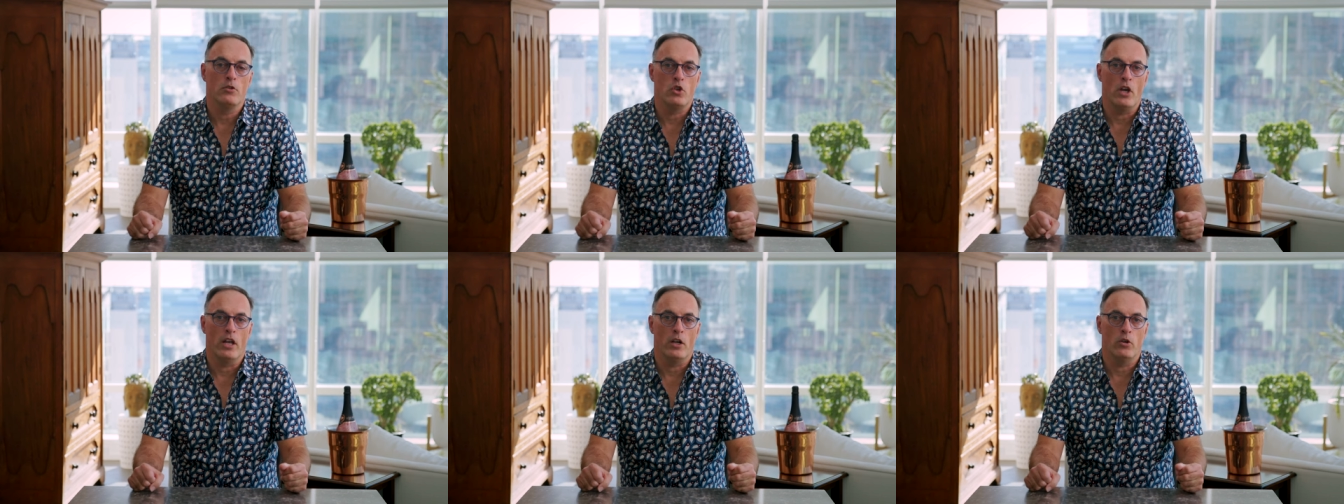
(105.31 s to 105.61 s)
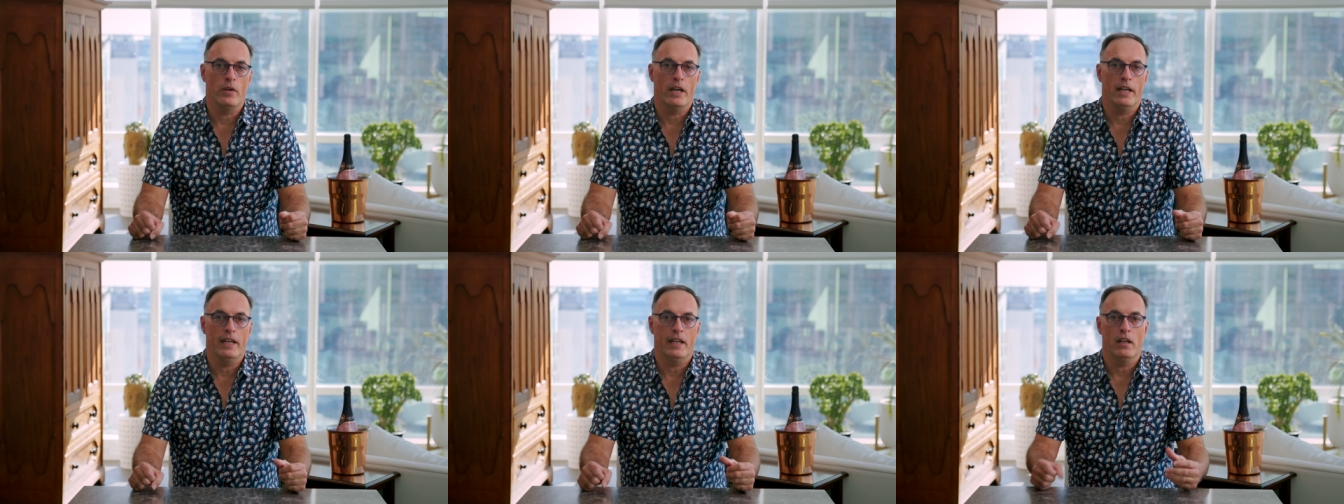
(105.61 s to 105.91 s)

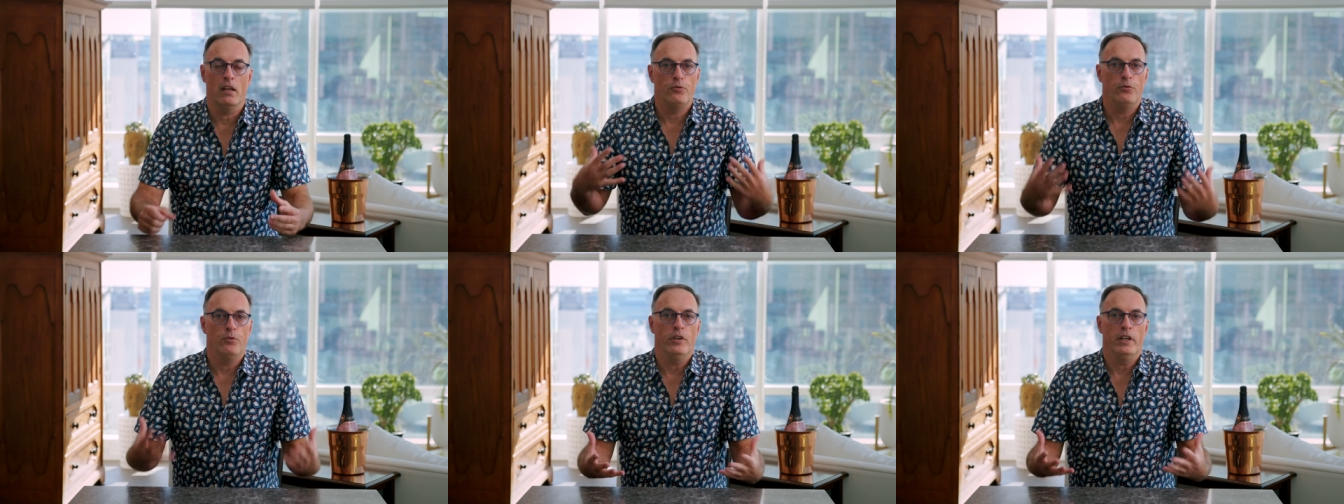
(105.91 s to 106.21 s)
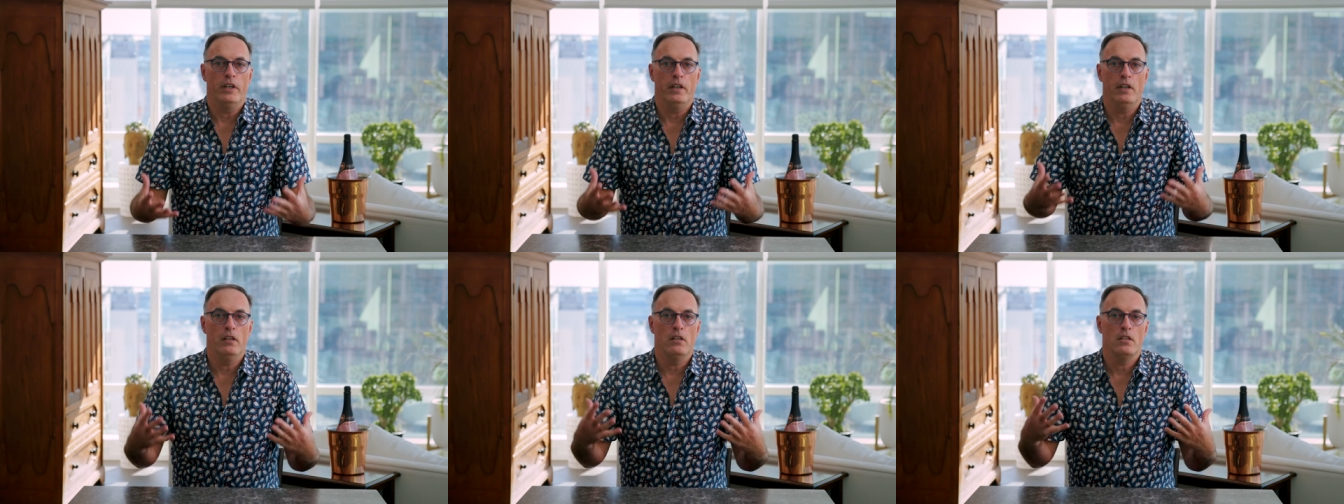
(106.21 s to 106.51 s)
generating
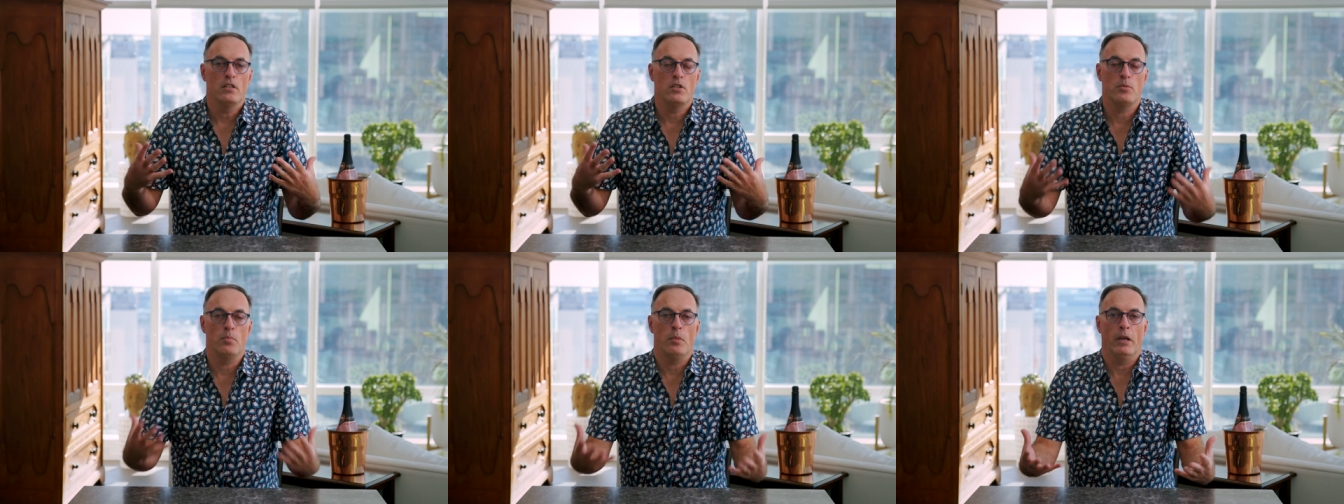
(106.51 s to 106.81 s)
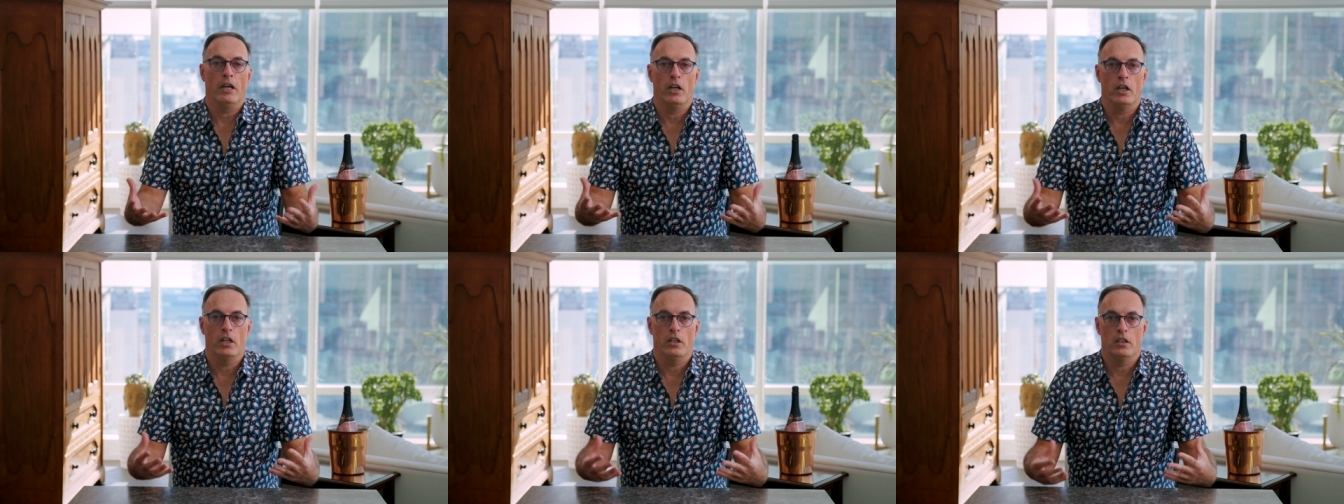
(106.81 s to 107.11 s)
free,
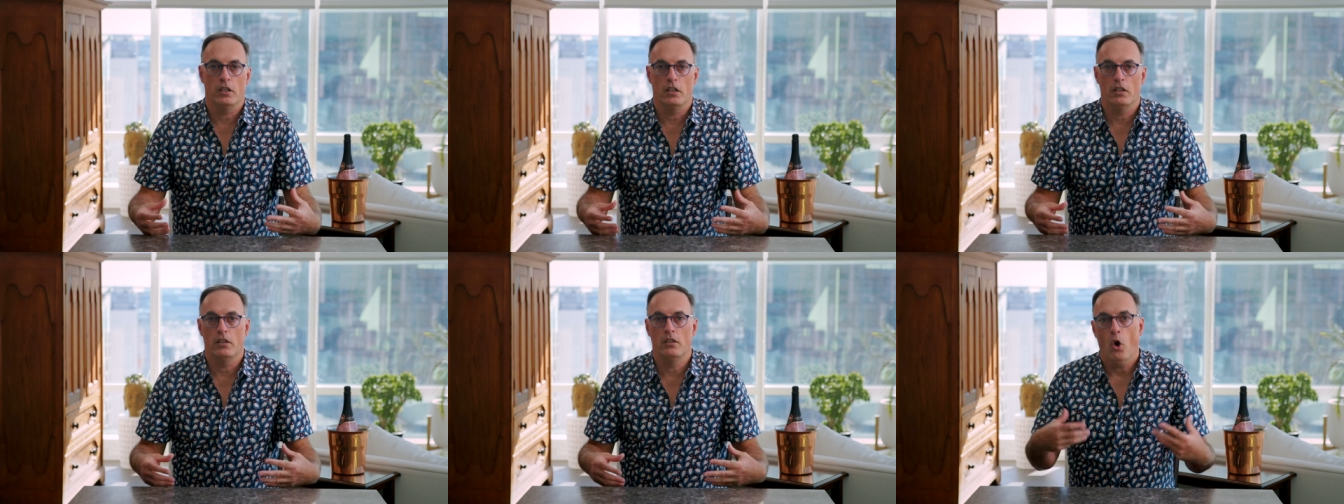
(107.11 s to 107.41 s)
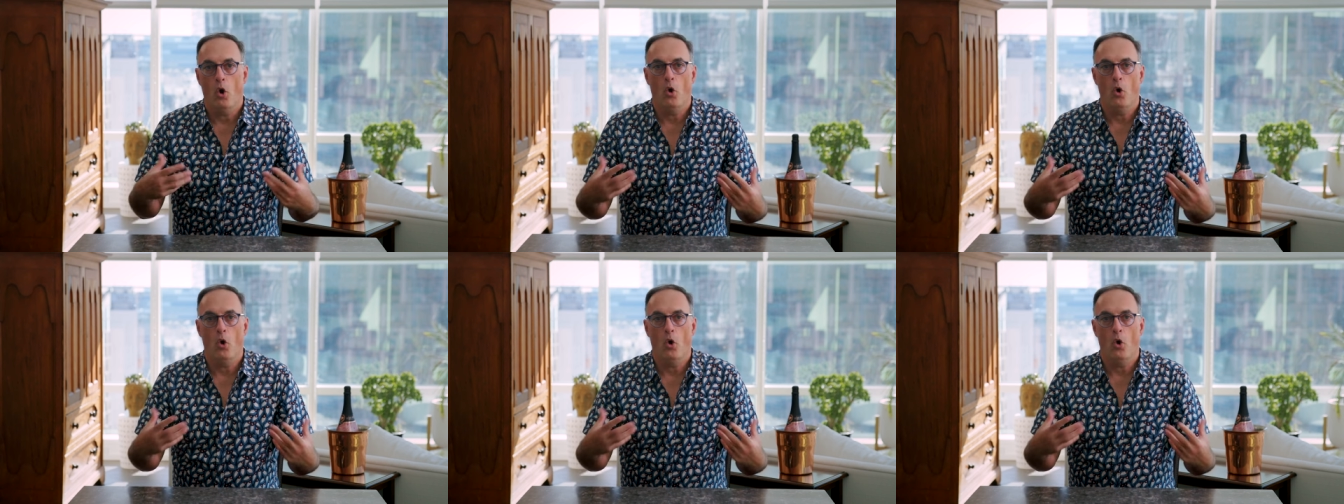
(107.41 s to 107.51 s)
spirited,